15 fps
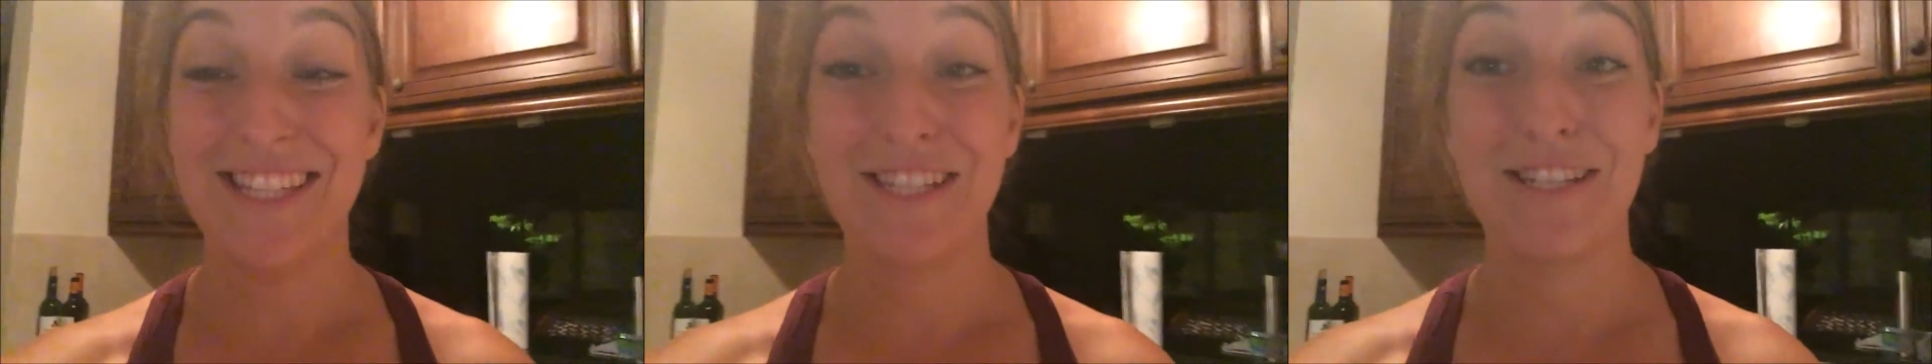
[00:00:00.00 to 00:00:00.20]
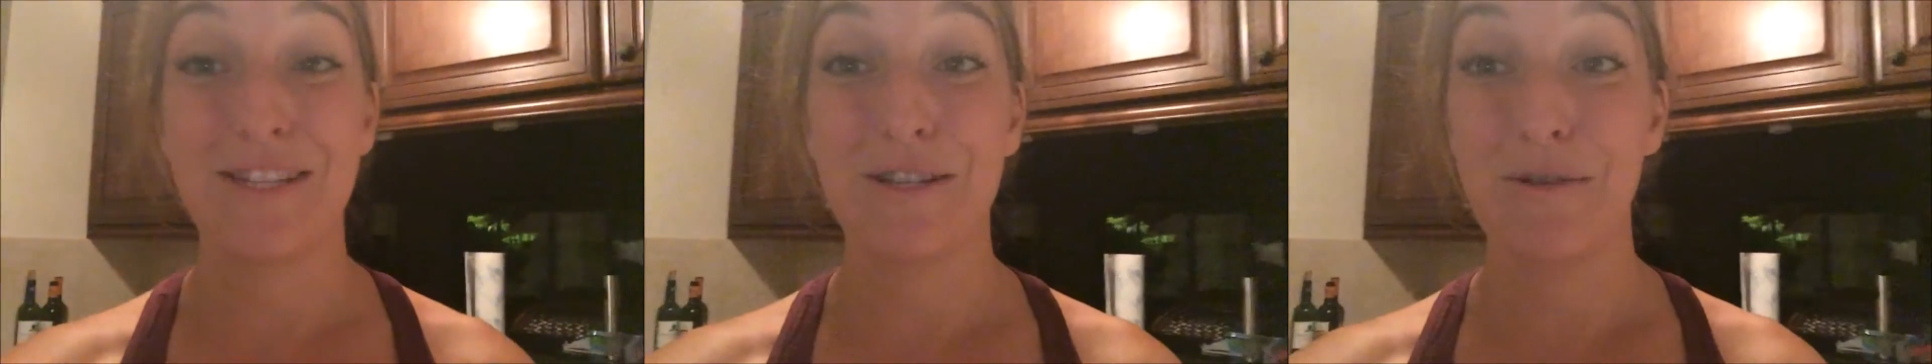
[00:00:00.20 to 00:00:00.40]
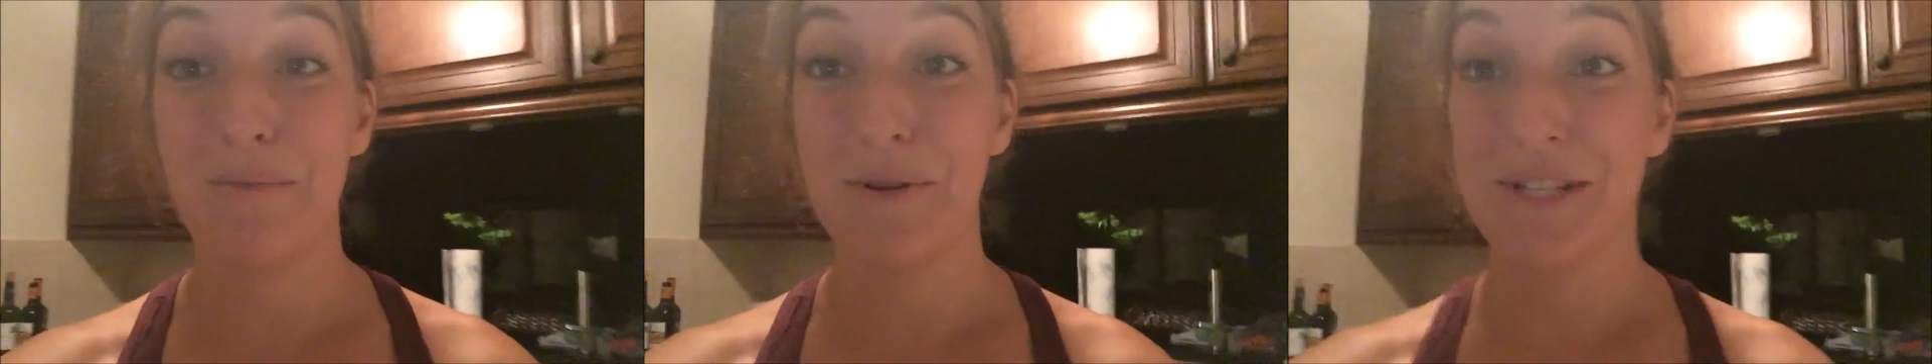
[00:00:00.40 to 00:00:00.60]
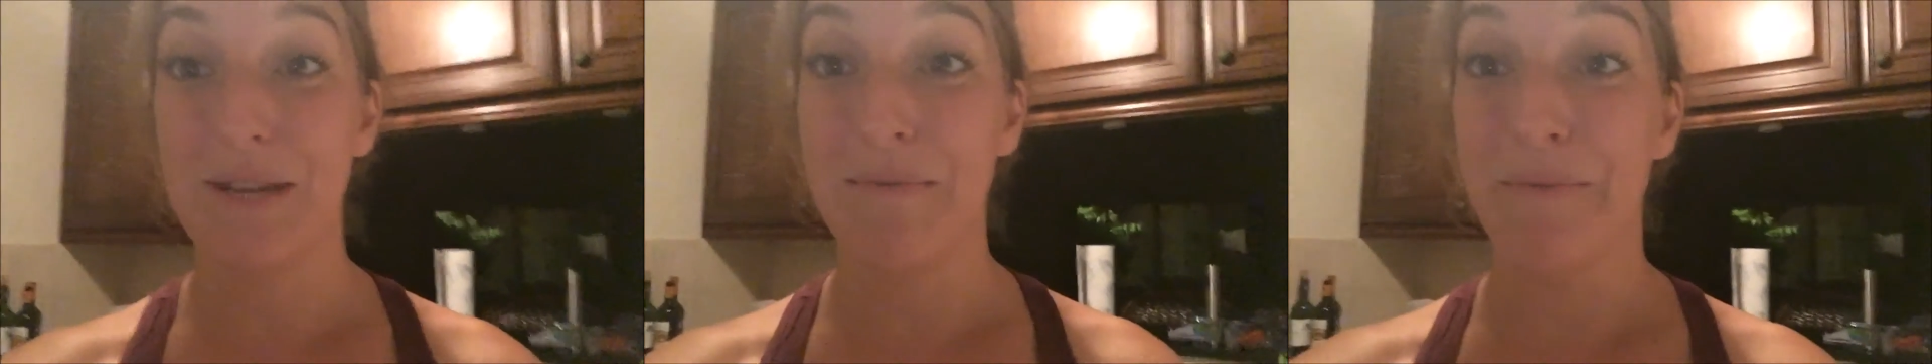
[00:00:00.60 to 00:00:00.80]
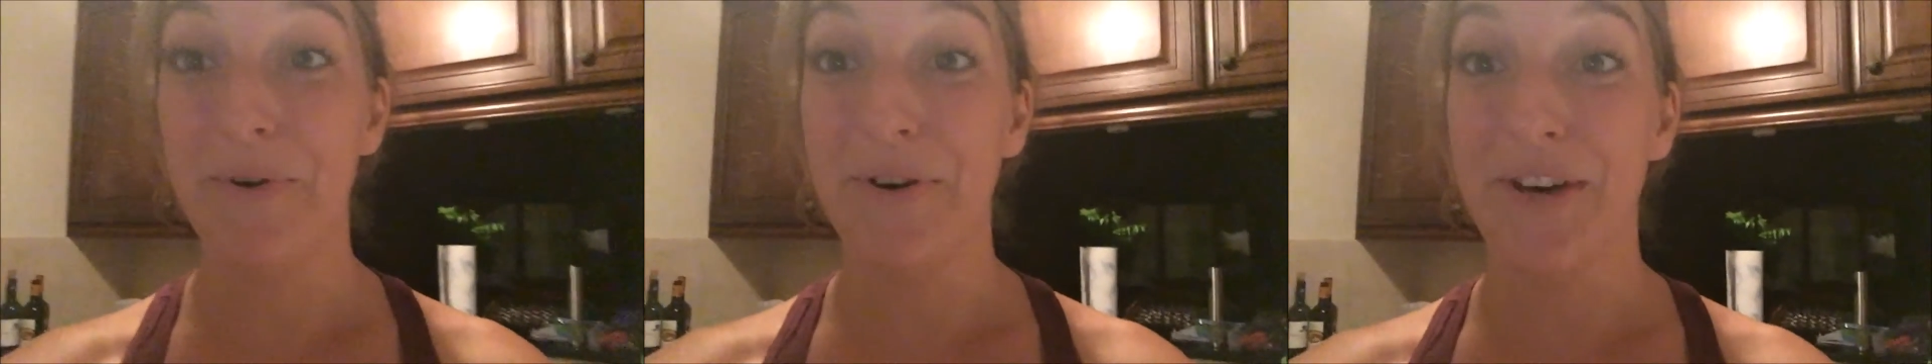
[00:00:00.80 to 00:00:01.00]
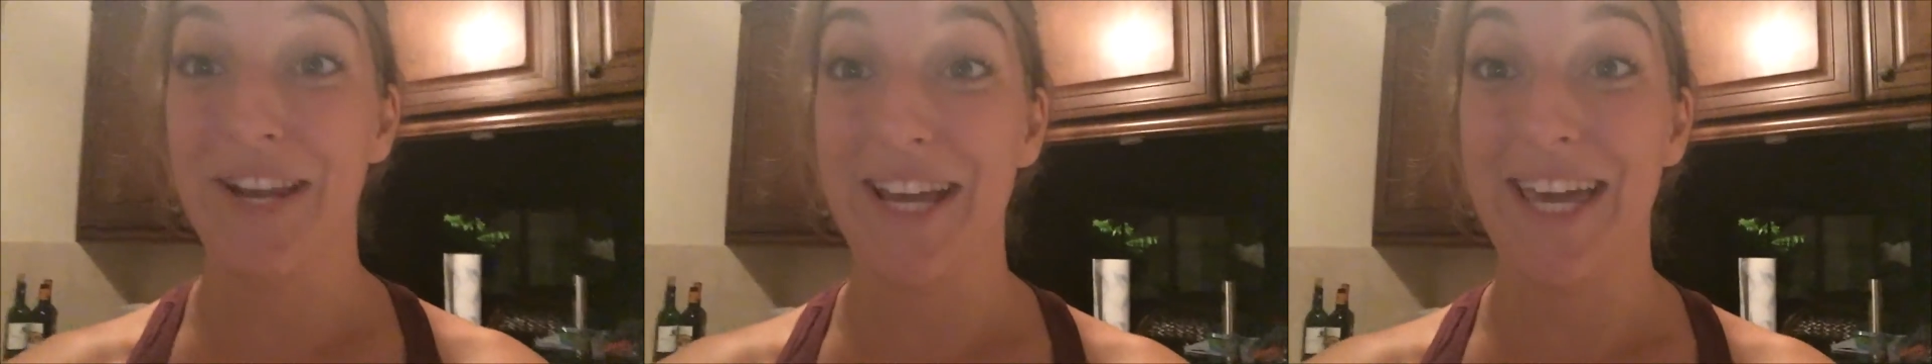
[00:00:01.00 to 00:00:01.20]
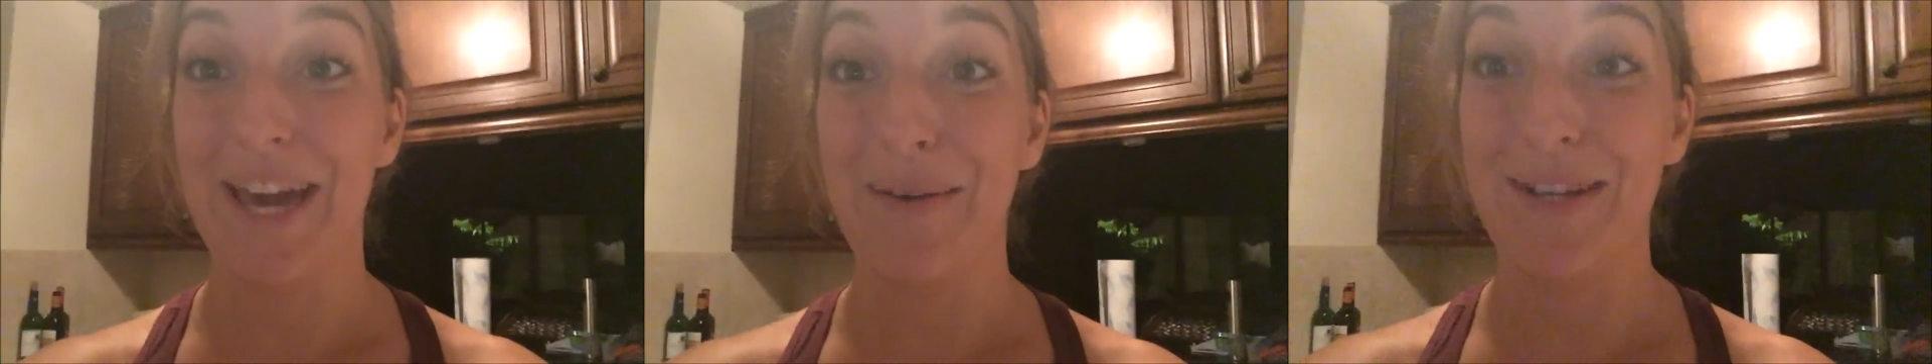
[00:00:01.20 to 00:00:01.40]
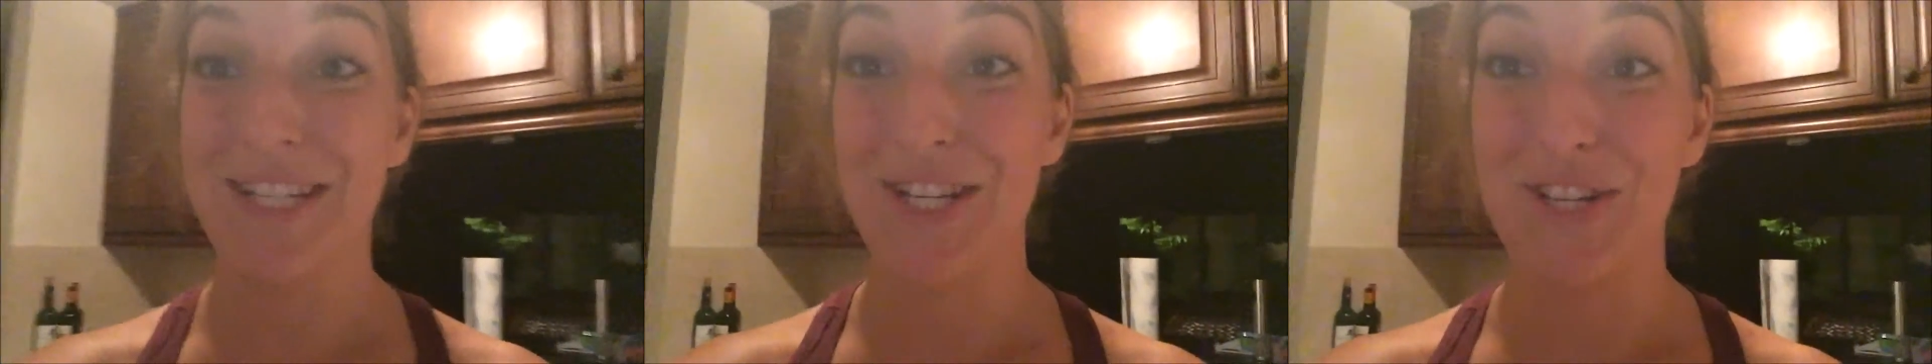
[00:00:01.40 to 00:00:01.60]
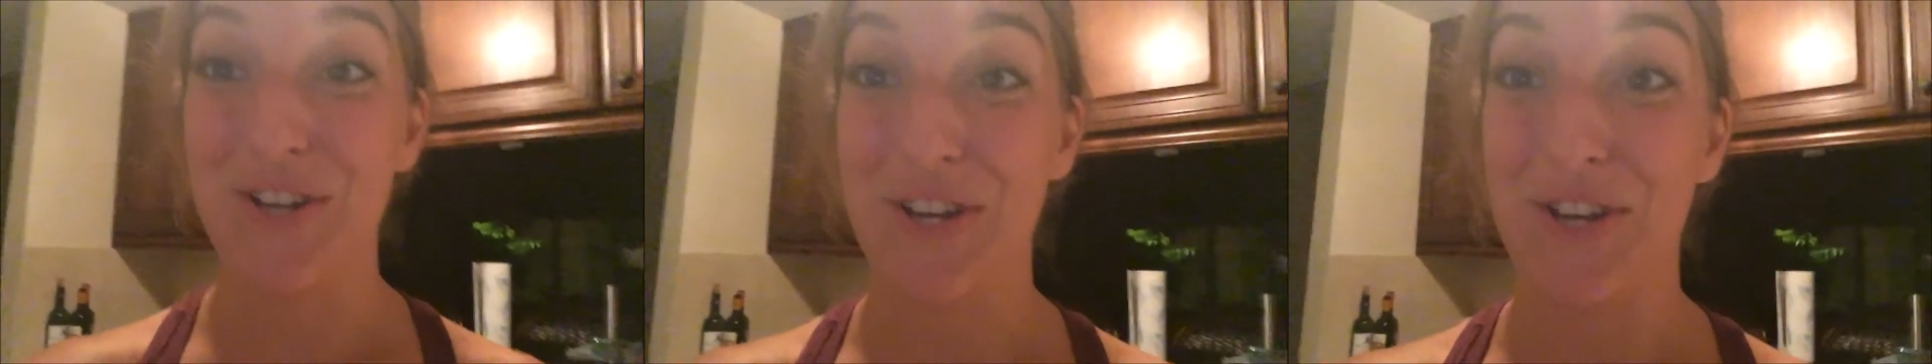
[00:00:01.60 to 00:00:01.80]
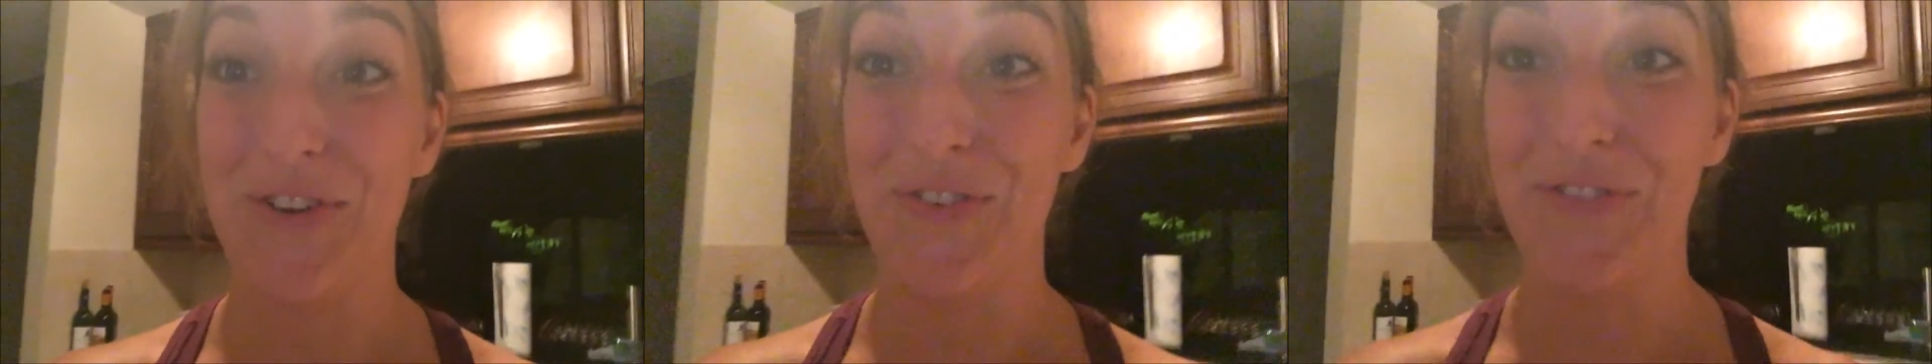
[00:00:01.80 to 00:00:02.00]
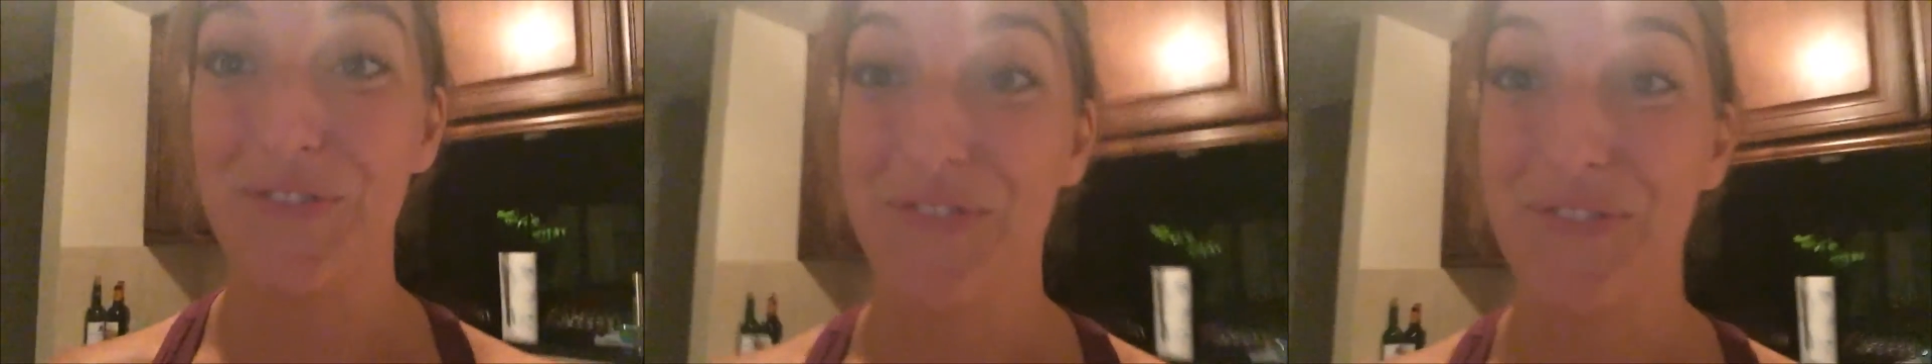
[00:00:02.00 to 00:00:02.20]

It's super simple, and I can't wait to show you.